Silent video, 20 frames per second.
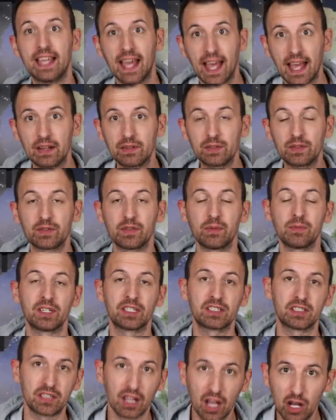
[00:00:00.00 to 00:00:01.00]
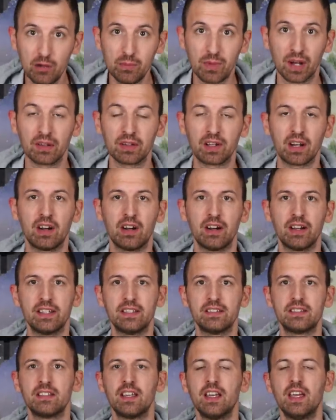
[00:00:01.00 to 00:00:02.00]
Gav from the Slow Mo
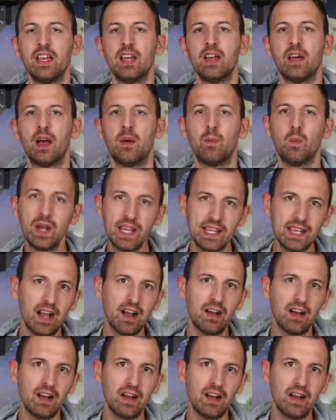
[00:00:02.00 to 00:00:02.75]
Guys, and we